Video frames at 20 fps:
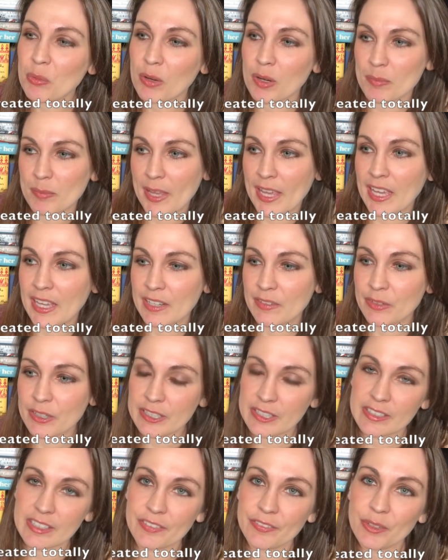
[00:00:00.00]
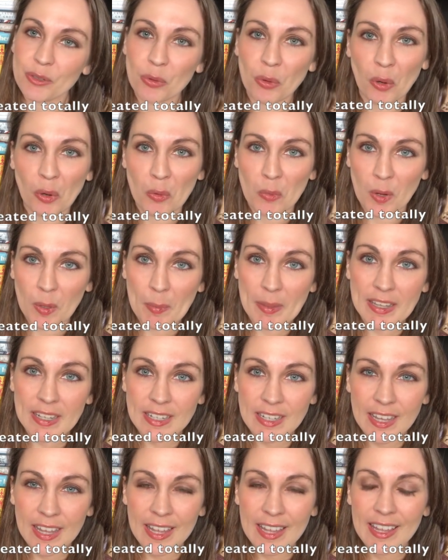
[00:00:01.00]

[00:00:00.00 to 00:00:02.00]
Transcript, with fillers: were a man versus if you were a woman.